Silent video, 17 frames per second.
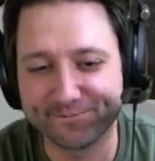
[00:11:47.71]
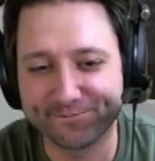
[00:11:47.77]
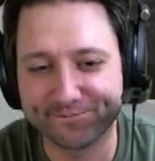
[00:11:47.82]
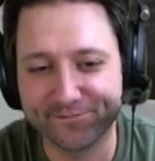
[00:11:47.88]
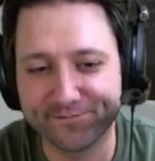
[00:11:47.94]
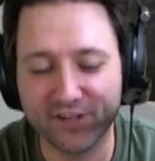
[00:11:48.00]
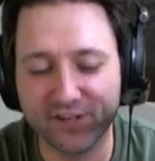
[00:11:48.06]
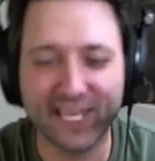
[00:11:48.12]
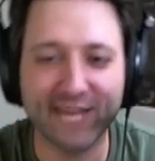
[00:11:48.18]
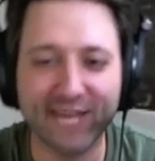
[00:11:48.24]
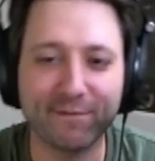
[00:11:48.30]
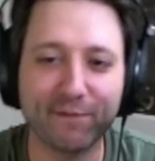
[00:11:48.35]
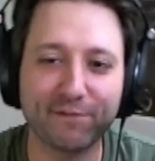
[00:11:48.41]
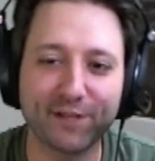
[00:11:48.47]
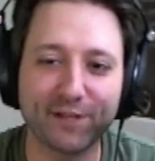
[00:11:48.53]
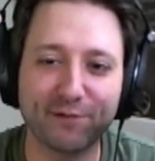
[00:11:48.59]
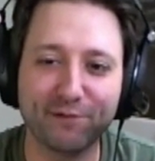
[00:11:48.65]
I can't
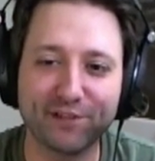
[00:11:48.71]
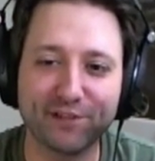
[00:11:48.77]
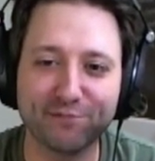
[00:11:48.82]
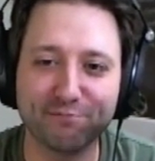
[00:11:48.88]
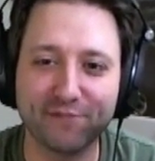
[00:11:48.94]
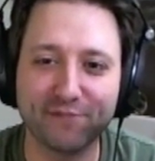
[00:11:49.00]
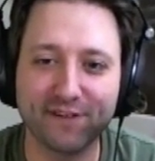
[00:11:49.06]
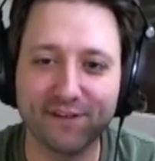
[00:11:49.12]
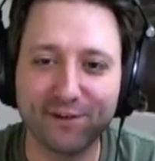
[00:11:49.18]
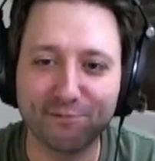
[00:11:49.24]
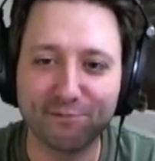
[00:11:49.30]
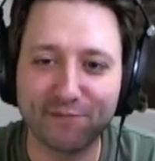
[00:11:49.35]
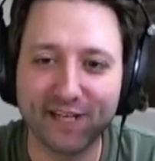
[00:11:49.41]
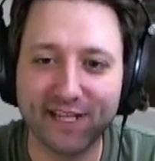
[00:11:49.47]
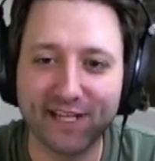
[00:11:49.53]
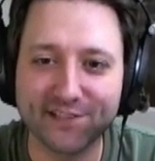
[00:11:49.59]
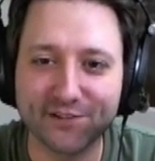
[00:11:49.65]
remember the question, but I
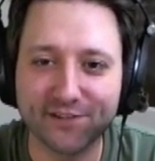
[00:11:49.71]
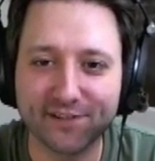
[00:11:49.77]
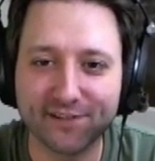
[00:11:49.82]
hope that answered it.